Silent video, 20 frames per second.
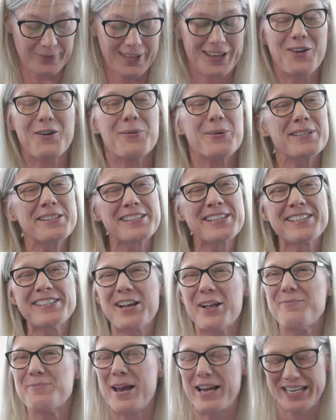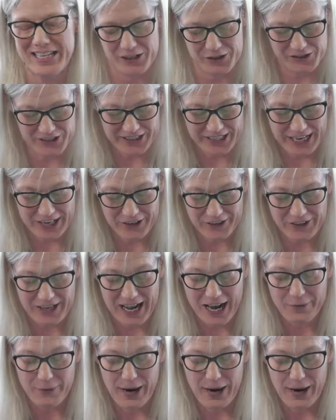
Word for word: And it wasn't until many years later that I